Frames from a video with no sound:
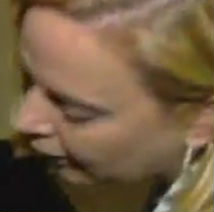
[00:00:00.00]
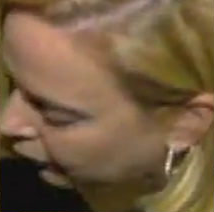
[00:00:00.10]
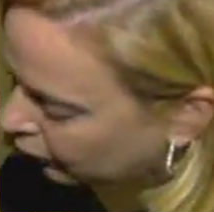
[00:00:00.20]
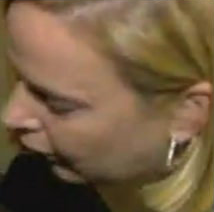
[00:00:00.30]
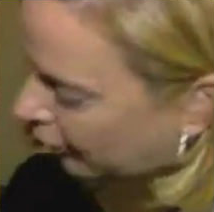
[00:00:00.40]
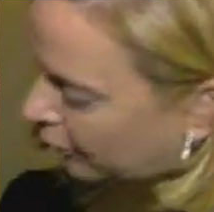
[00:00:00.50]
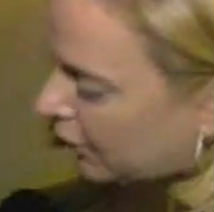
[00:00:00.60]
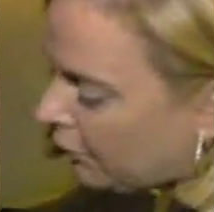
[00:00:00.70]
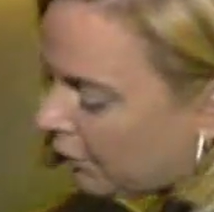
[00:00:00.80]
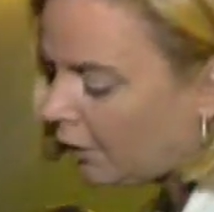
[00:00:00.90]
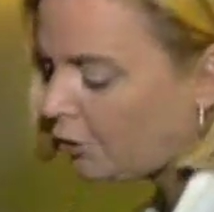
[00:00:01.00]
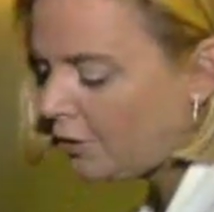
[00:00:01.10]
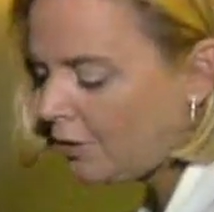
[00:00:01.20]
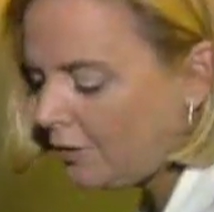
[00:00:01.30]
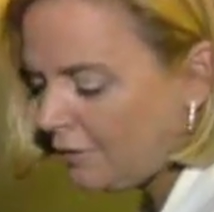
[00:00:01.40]
It's
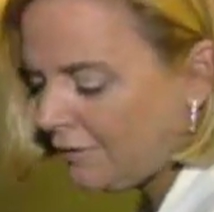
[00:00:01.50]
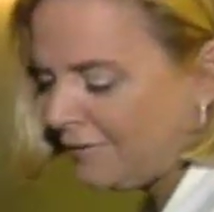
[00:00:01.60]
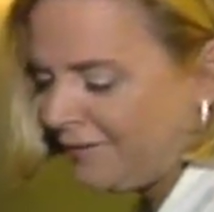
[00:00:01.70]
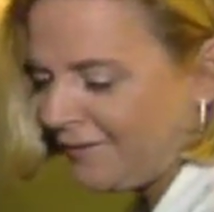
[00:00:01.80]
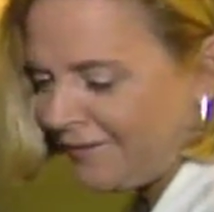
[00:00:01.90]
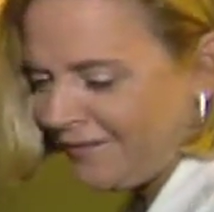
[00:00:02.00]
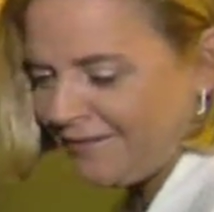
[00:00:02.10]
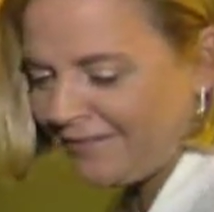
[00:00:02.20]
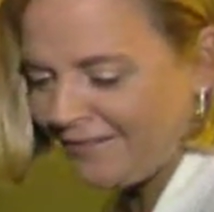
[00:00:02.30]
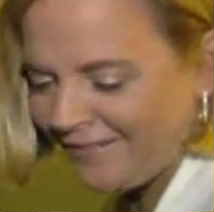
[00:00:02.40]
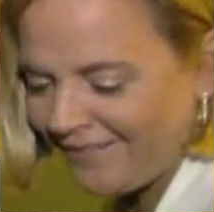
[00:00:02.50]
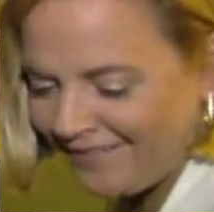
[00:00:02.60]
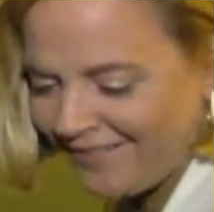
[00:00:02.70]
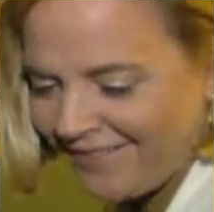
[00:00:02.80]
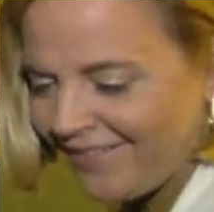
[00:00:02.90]
lasting. We have patients that are
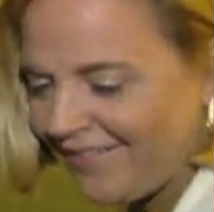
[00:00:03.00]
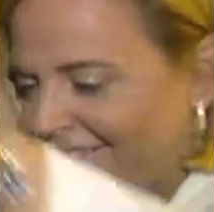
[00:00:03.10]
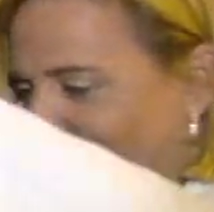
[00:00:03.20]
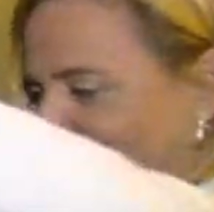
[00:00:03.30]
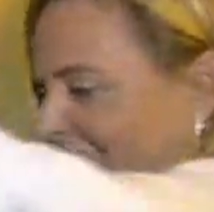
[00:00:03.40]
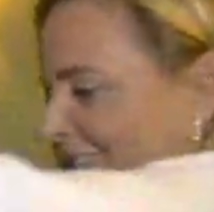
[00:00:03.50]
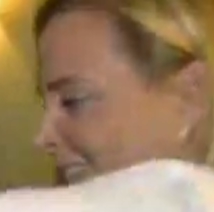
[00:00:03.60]
now in their 7th,